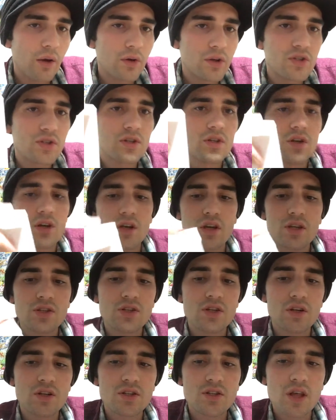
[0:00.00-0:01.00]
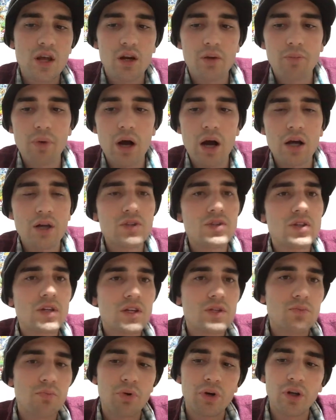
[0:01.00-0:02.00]
It's an aesthetic box. It's
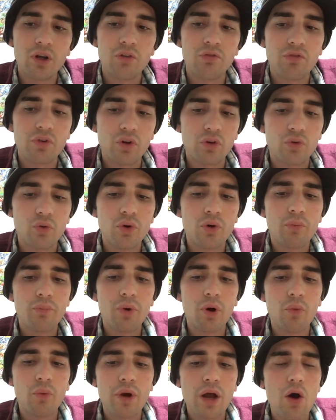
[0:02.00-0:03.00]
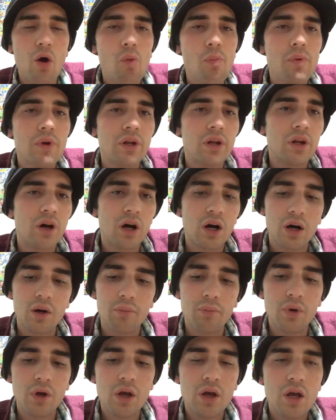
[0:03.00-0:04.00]
got some pretty good feel to it. But when I opened it
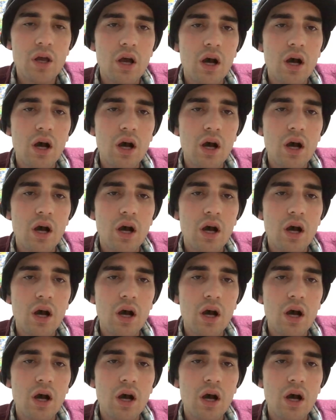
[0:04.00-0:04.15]
up,